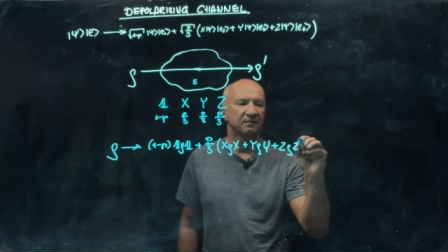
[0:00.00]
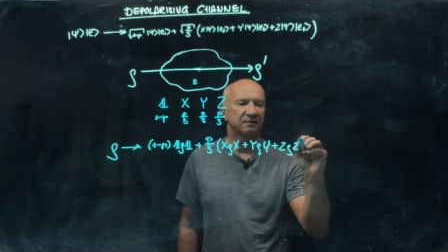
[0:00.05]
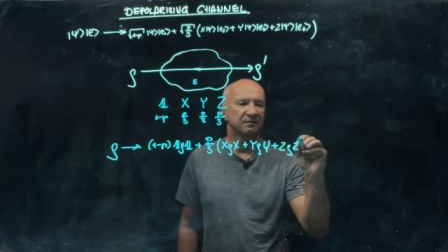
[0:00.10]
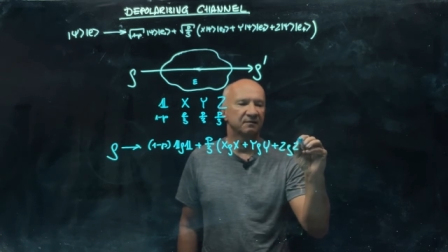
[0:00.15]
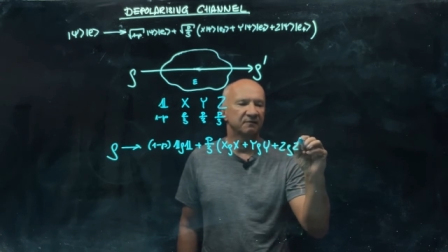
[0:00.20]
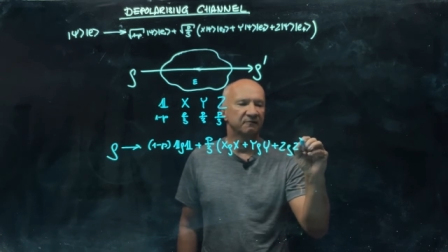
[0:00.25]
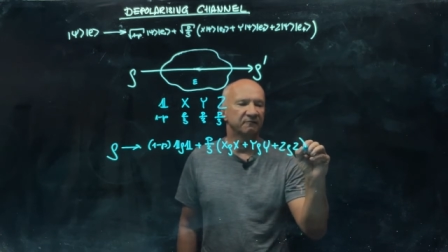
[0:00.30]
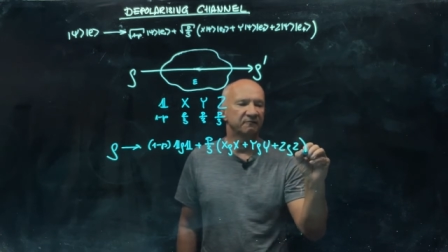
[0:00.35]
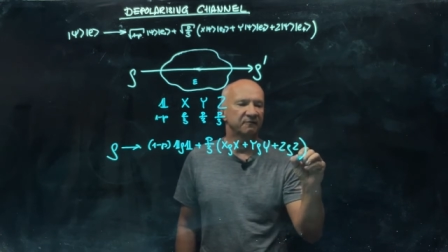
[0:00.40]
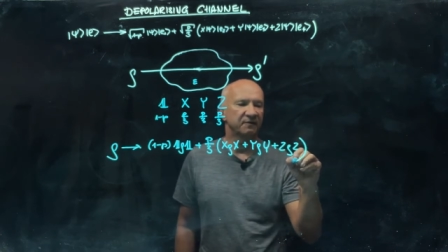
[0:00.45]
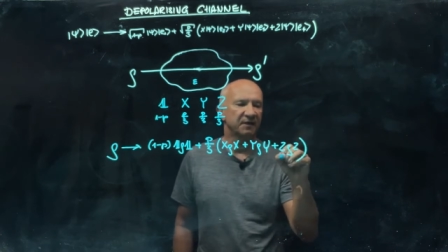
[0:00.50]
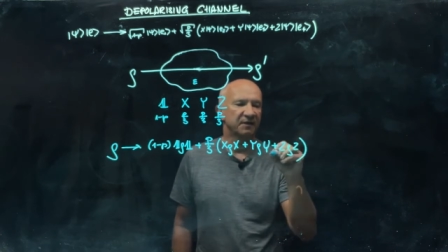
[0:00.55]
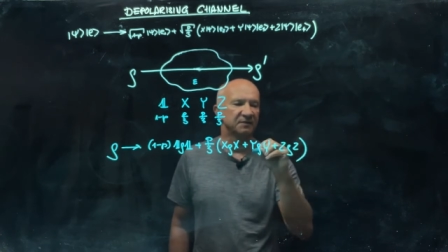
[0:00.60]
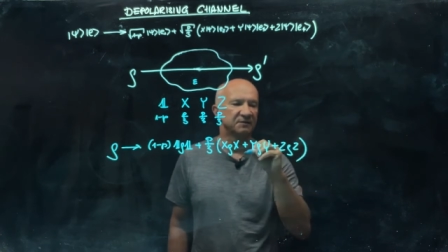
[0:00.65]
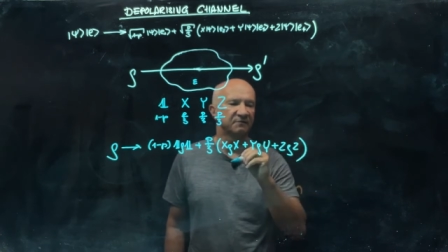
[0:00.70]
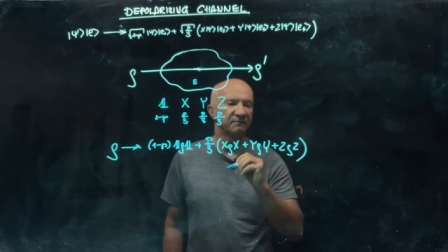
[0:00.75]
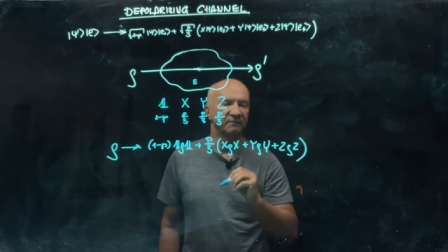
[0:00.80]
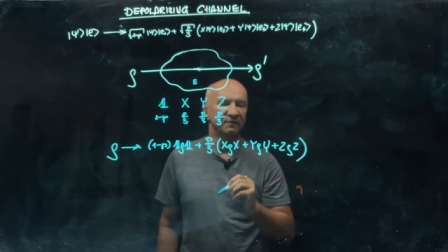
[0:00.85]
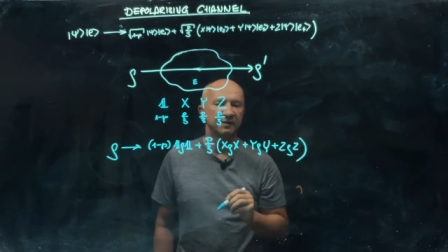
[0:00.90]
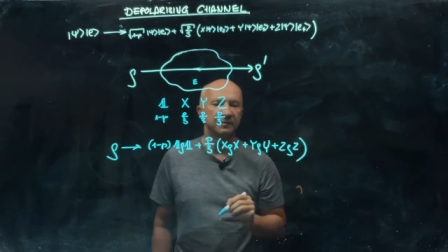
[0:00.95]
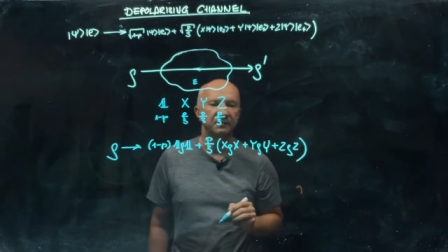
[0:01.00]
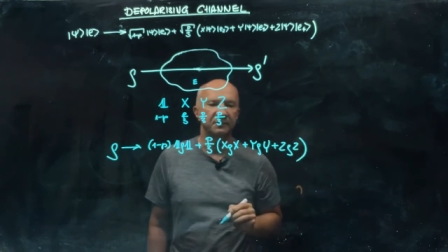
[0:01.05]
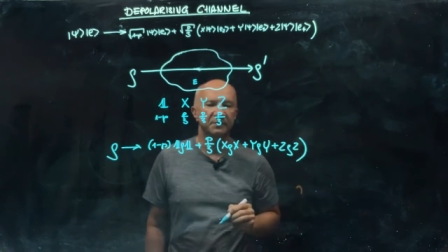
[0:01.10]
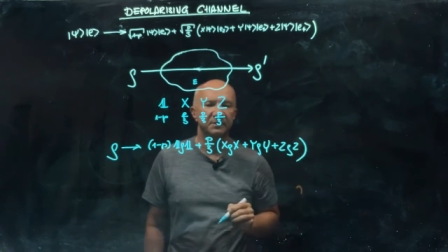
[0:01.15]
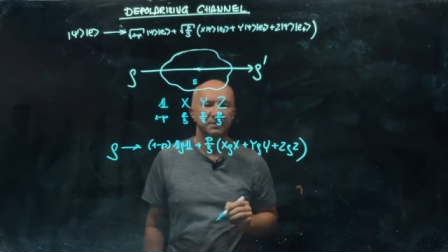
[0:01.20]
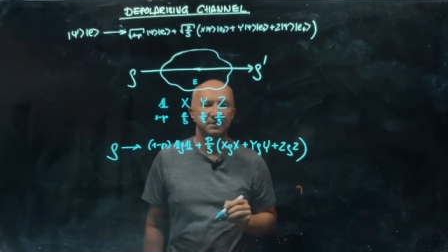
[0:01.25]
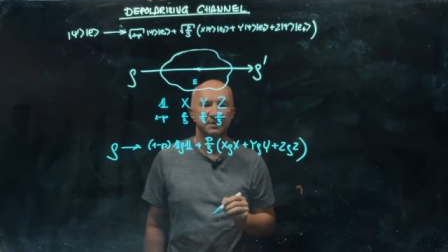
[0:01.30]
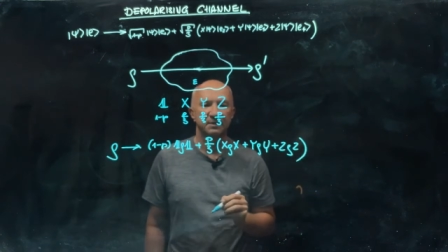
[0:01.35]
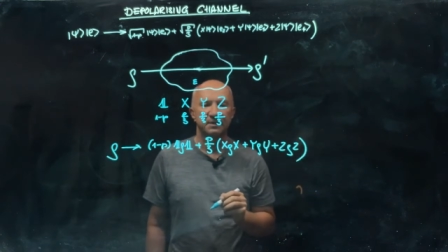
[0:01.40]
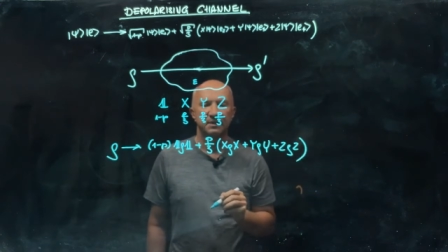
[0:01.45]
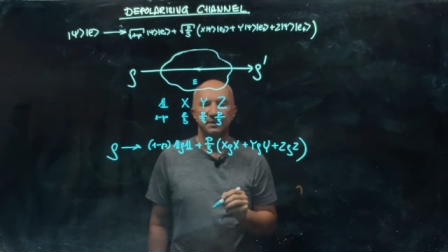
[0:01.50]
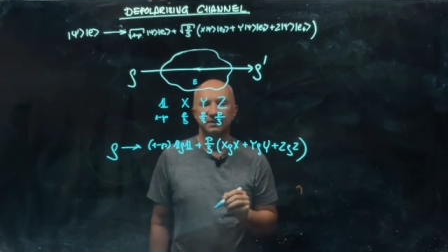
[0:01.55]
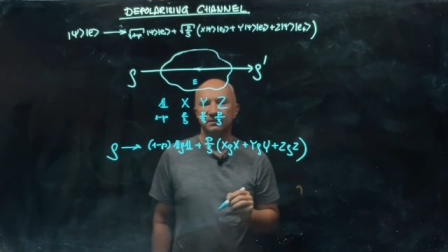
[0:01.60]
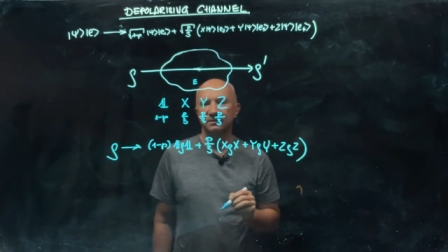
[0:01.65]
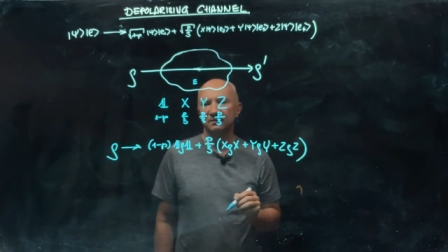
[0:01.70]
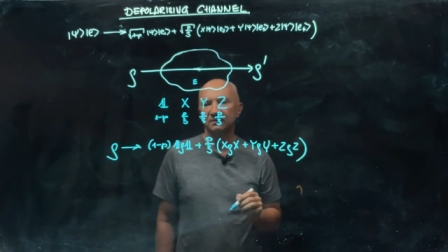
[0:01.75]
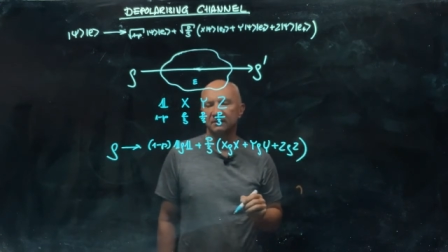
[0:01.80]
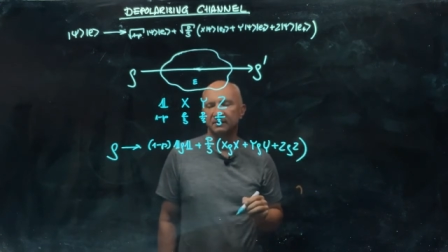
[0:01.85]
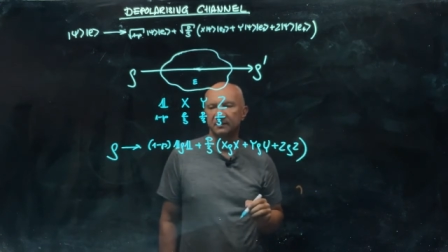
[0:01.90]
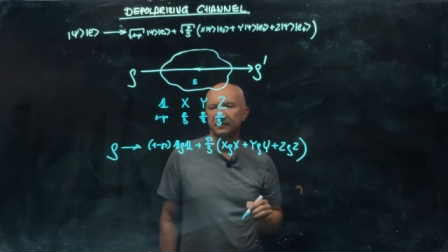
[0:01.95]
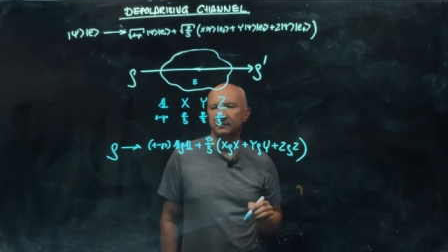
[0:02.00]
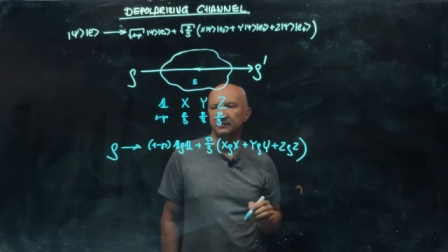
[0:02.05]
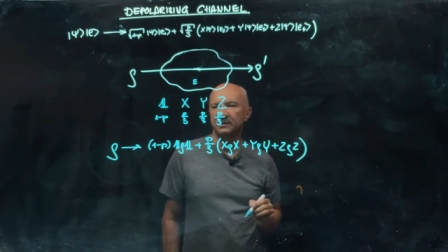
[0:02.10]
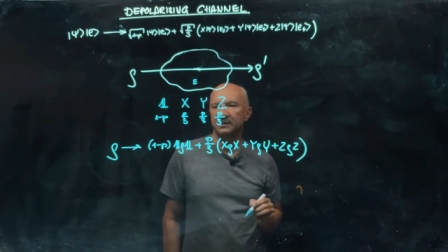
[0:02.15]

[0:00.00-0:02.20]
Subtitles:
the phase flip term.